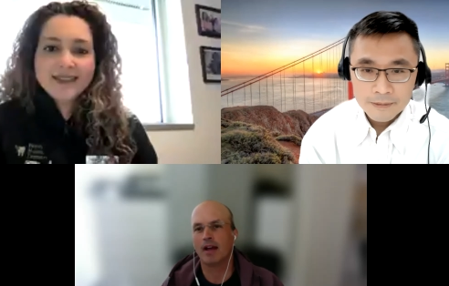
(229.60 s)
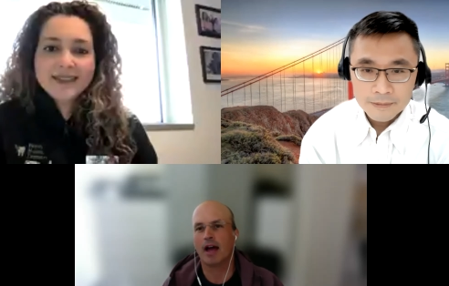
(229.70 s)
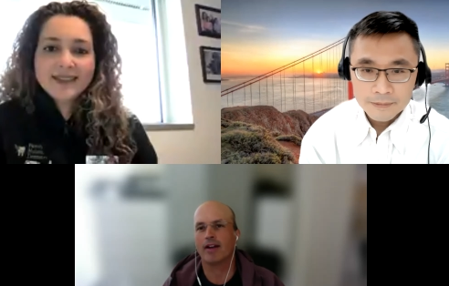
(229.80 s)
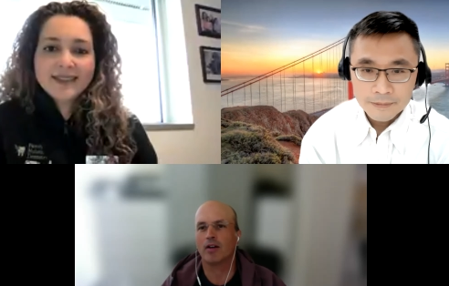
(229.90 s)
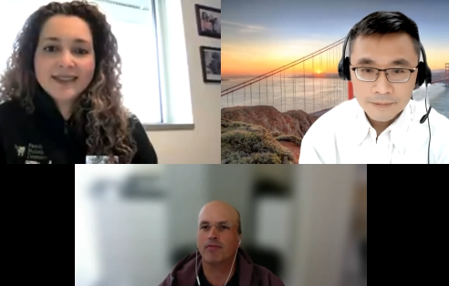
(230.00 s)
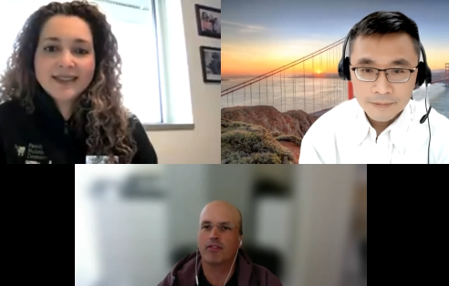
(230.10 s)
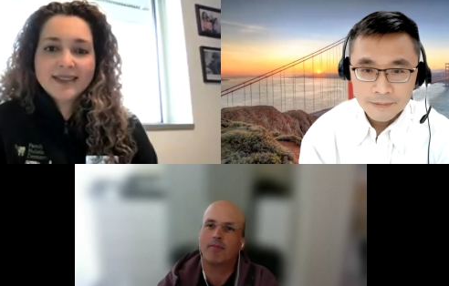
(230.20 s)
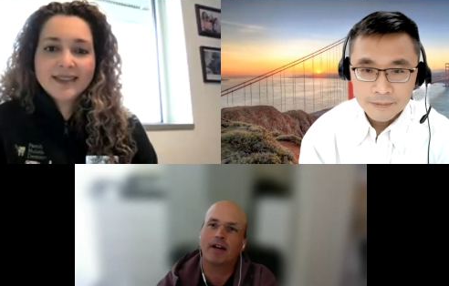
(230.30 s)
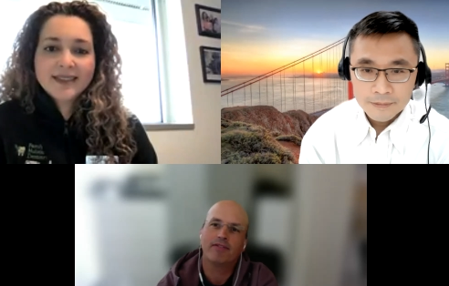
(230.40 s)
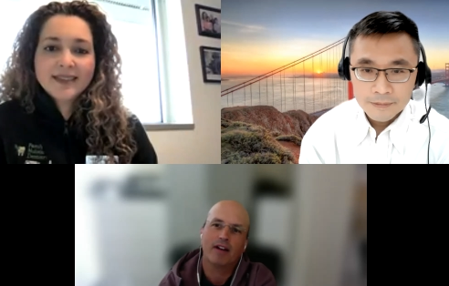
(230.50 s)
Speaker 1: I come from
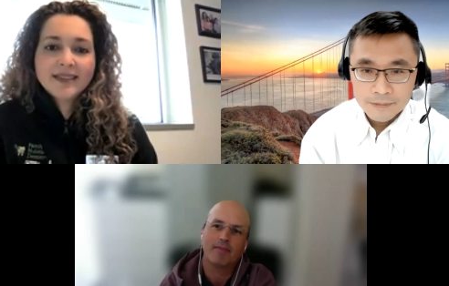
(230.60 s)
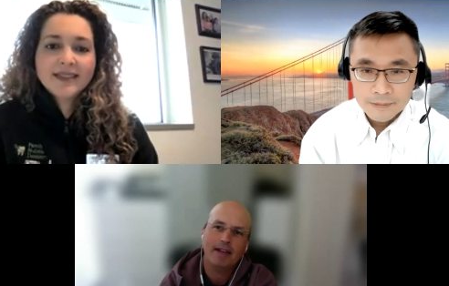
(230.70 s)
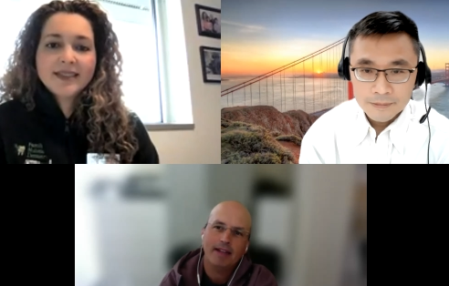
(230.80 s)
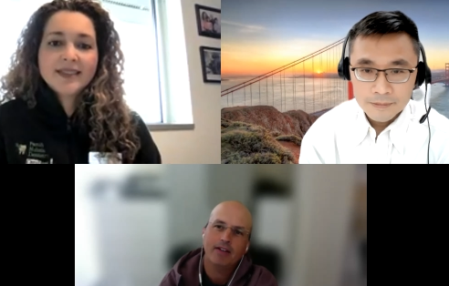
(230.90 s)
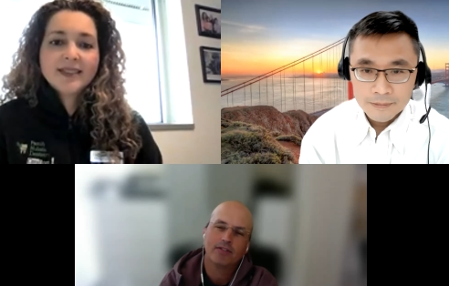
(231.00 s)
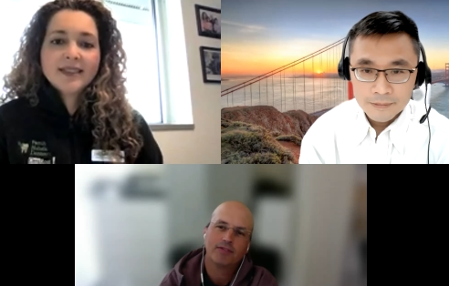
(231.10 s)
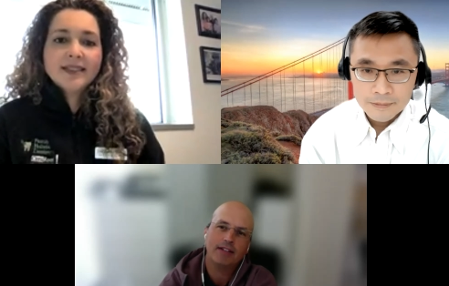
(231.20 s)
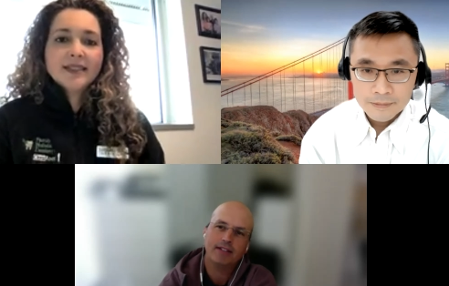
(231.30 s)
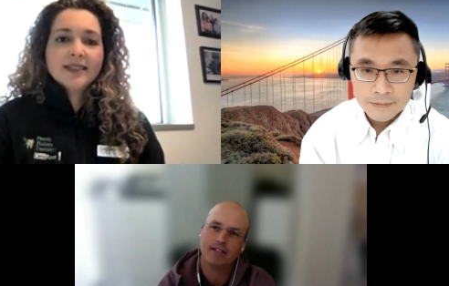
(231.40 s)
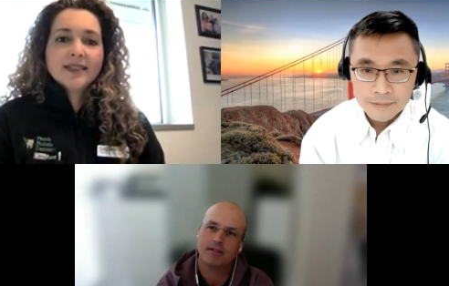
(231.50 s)
a family of
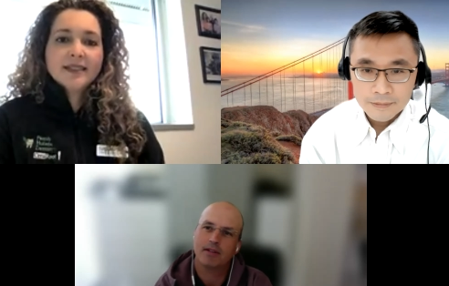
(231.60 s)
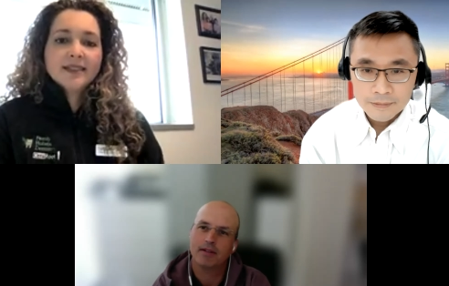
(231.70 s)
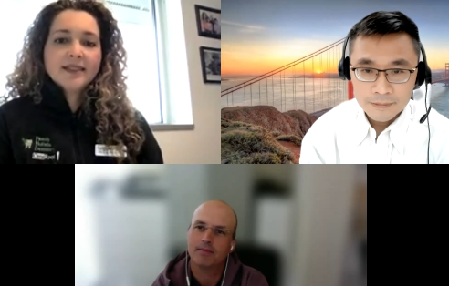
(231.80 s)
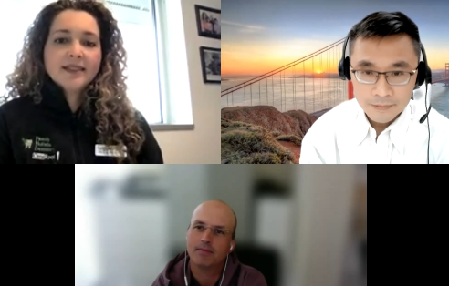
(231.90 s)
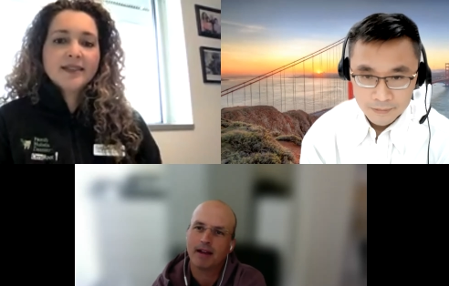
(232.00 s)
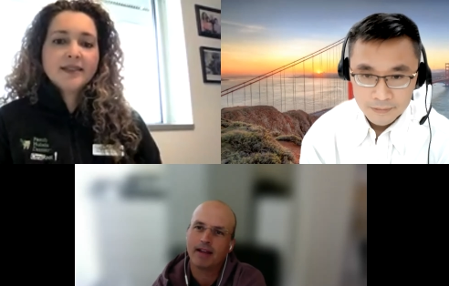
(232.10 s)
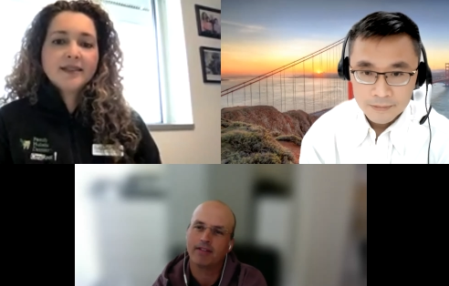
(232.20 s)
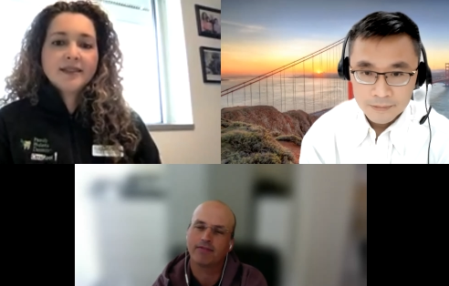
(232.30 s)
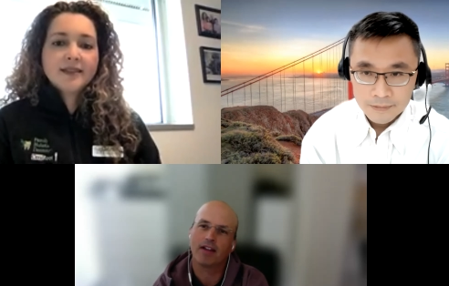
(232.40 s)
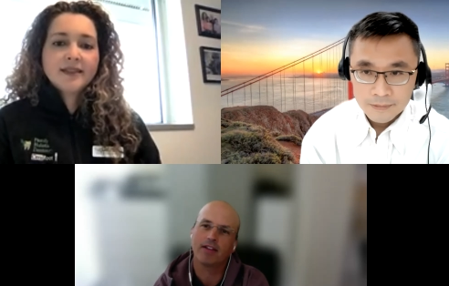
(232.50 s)
dentists. My
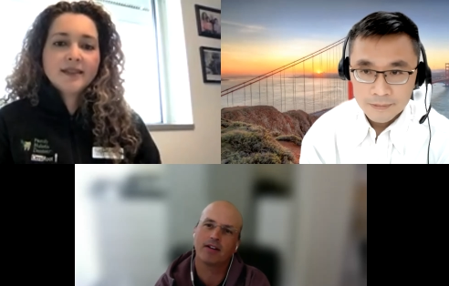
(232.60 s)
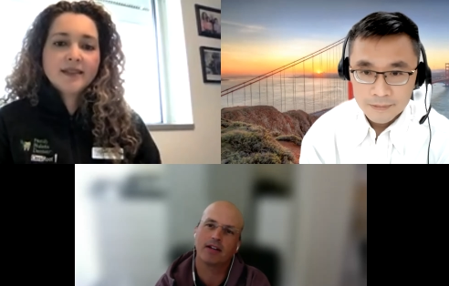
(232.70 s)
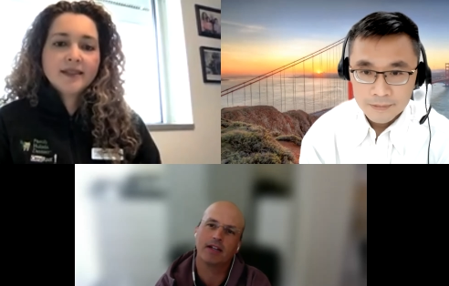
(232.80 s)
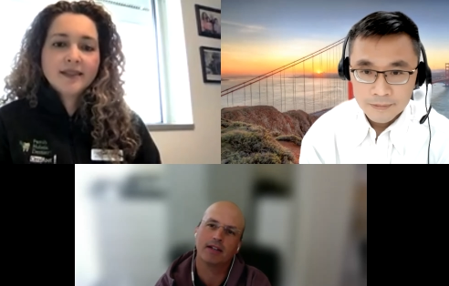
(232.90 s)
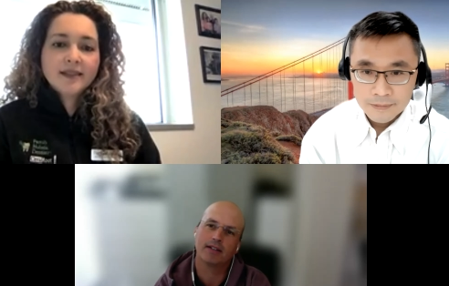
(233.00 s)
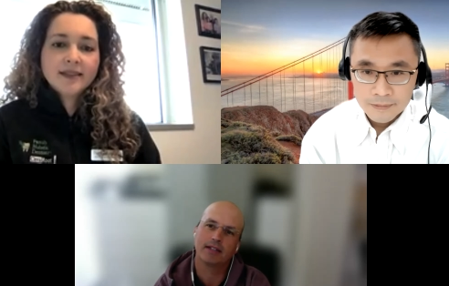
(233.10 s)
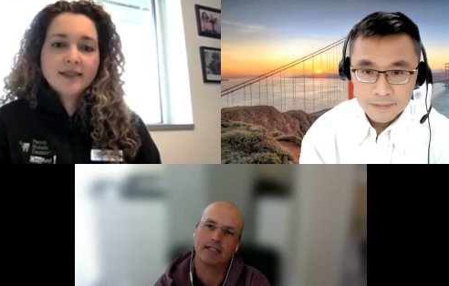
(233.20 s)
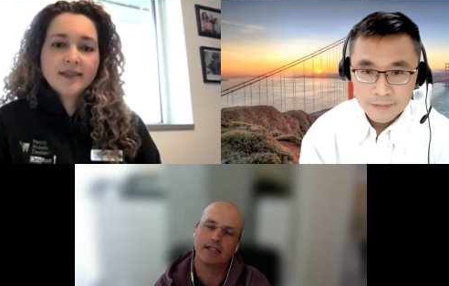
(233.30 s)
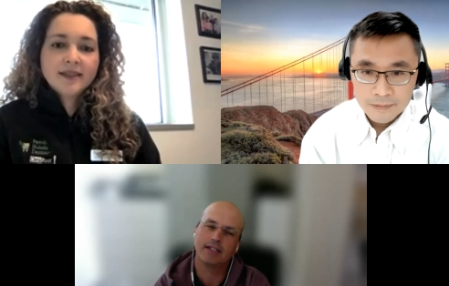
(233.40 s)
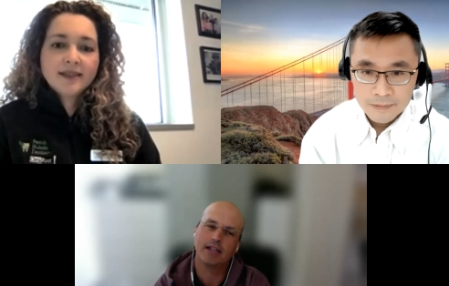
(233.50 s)
father uh, is
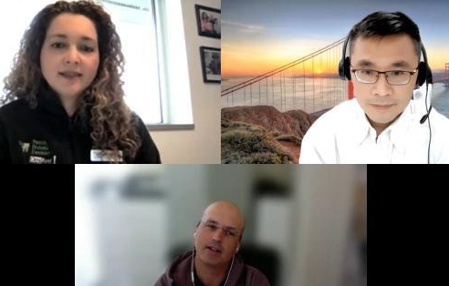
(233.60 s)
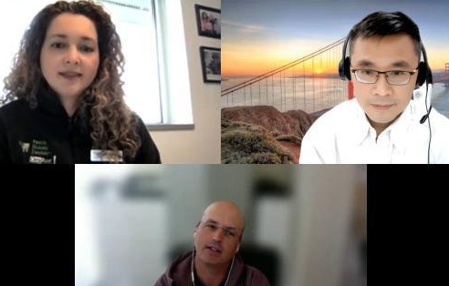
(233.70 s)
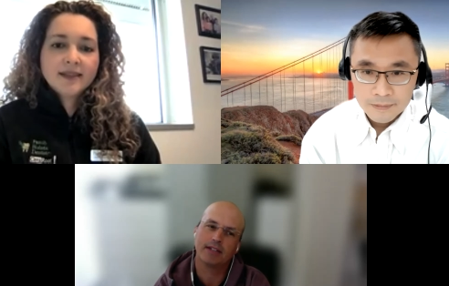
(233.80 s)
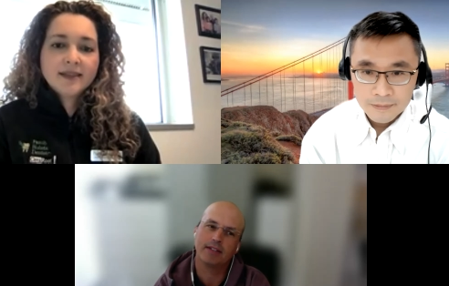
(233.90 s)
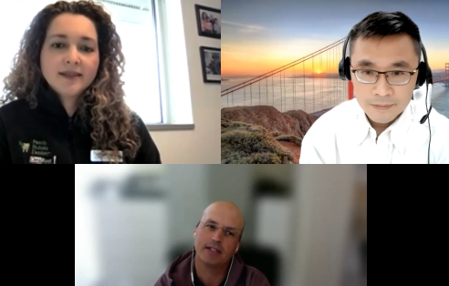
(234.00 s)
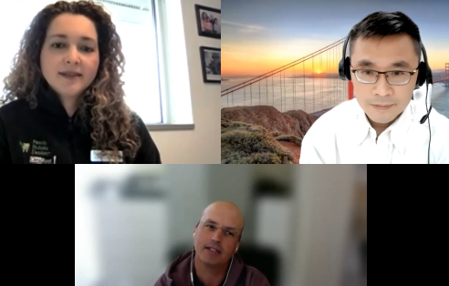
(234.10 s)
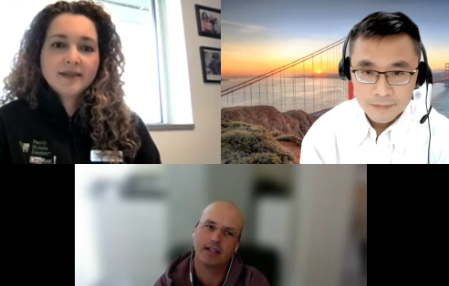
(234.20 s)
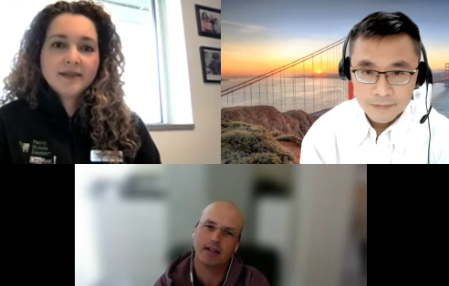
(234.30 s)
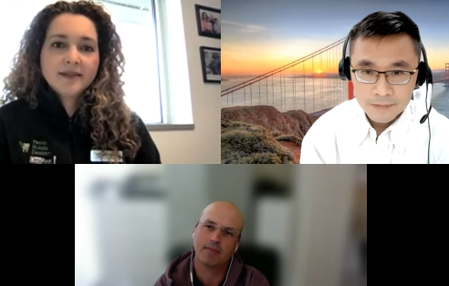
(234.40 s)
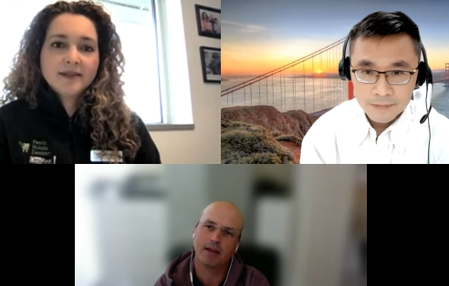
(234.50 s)
a general dentist,
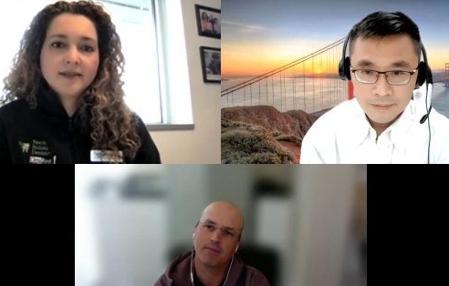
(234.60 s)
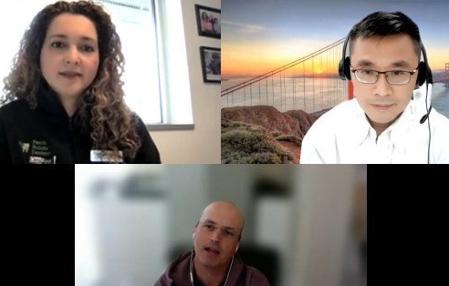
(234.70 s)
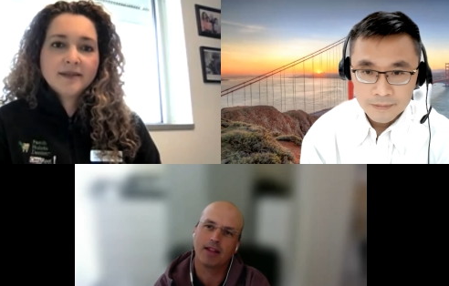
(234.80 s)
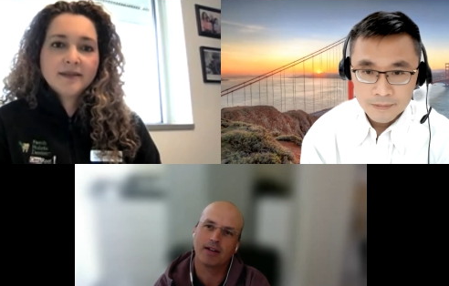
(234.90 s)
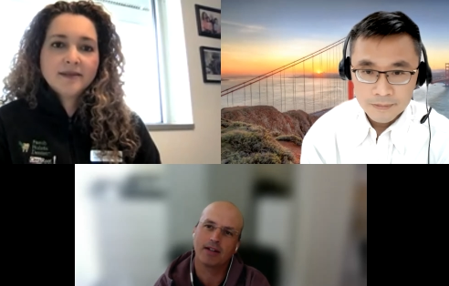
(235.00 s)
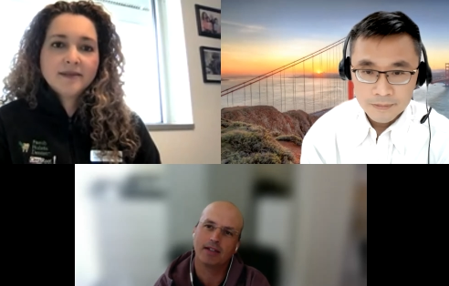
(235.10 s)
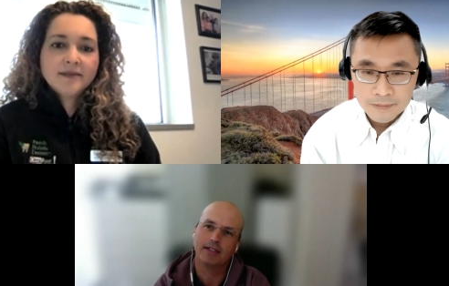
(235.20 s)
and my brother